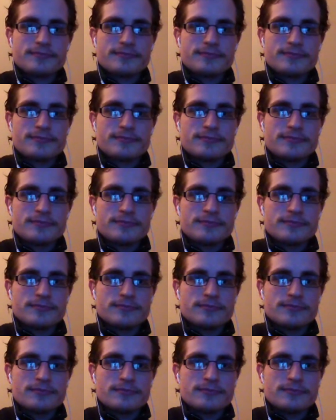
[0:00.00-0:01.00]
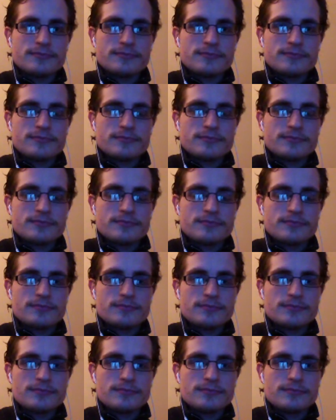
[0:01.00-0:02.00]

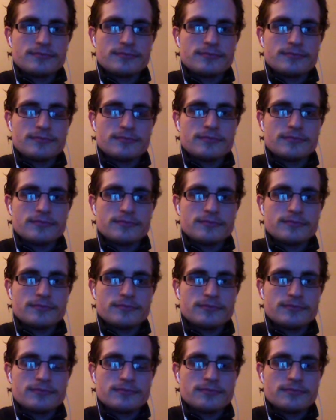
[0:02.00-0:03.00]
The person shown says nothing.